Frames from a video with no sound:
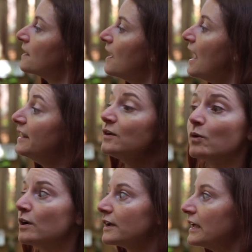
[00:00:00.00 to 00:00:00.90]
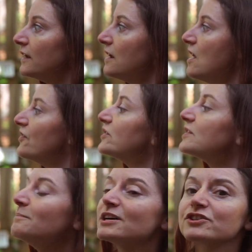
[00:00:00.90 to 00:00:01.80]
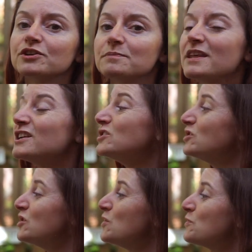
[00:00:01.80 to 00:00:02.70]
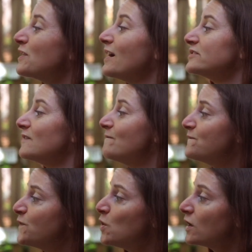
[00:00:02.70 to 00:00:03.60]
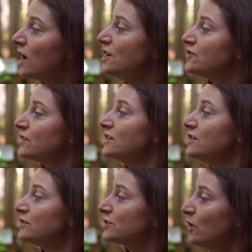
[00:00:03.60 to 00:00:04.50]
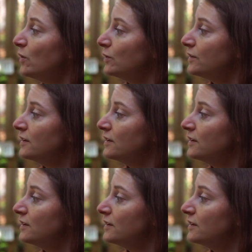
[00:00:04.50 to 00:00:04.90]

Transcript: And in Oregon, there's a mushroom that is 2,400 years old.